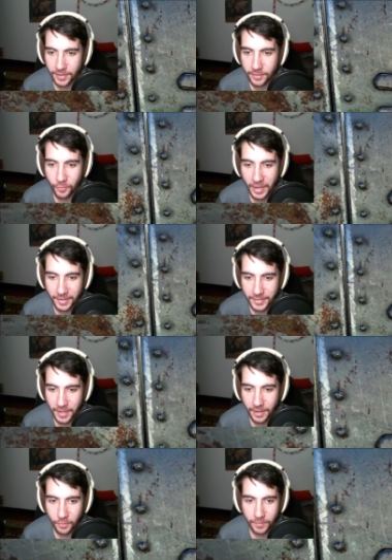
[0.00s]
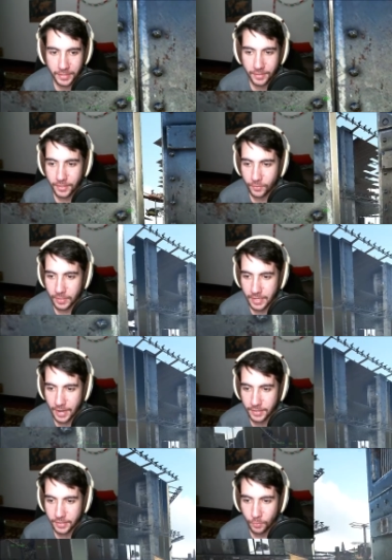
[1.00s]
great design, whoever did this.
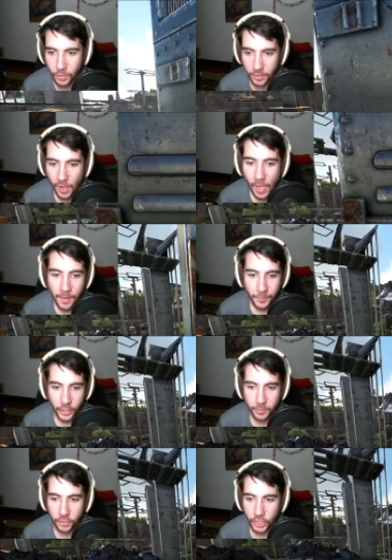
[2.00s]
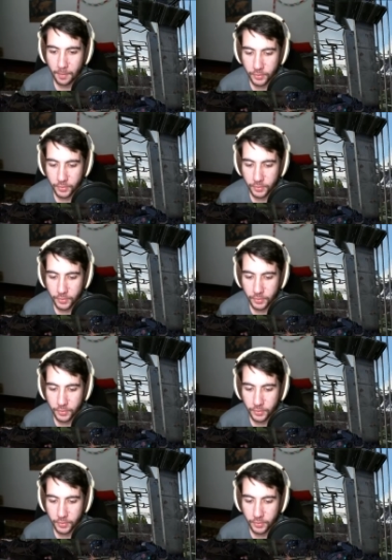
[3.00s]
Fantastic work. It'll be a shame to